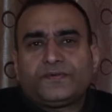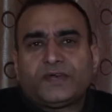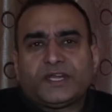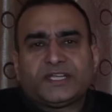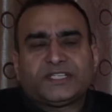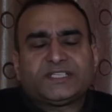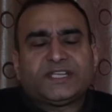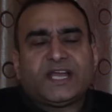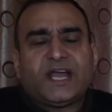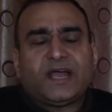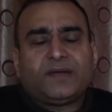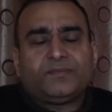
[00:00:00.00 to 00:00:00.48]
For
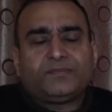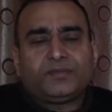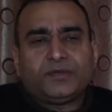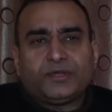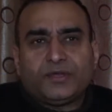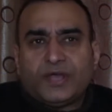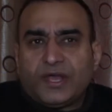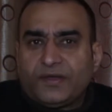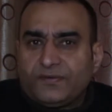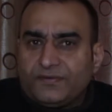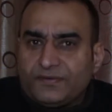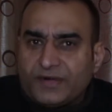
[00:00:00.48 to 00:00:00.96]

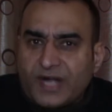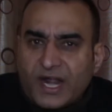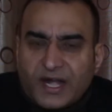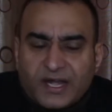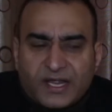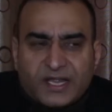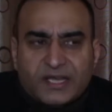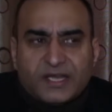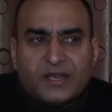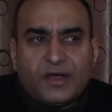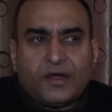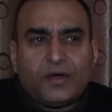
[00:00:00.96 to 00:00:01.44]
example, you have
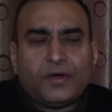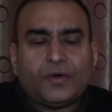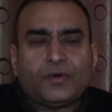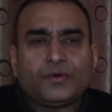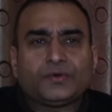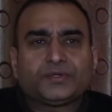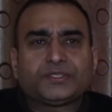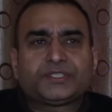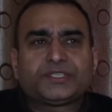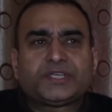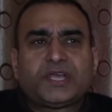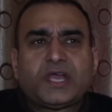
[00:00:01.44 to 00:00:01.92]
runny
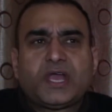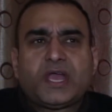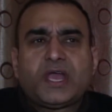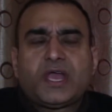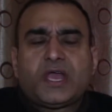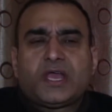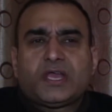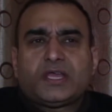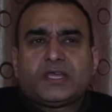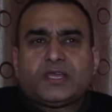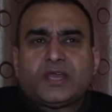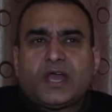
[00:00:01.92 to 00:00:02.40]
nose,
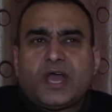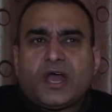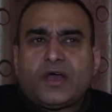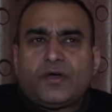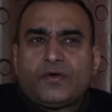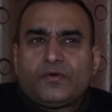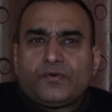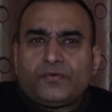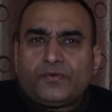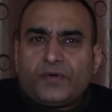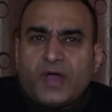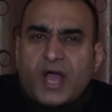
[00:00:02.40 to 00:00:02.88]
you
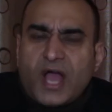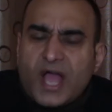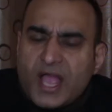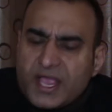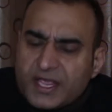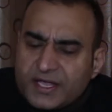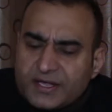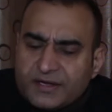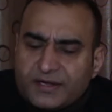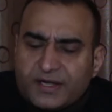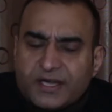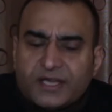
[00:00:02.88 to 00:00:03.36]
have
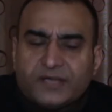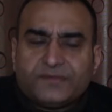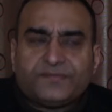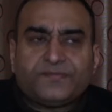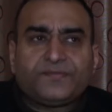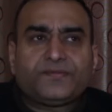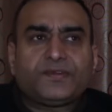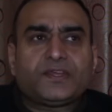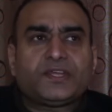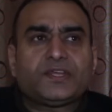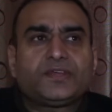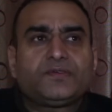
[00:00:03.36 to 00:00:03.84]
high-grade
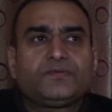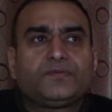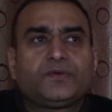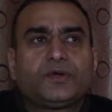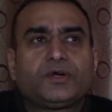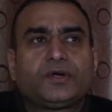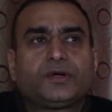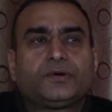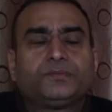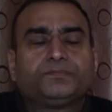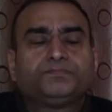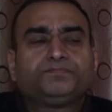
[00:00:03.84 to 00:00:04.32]

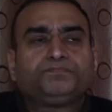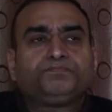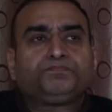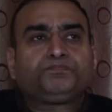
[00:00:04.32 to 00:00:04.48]
fever,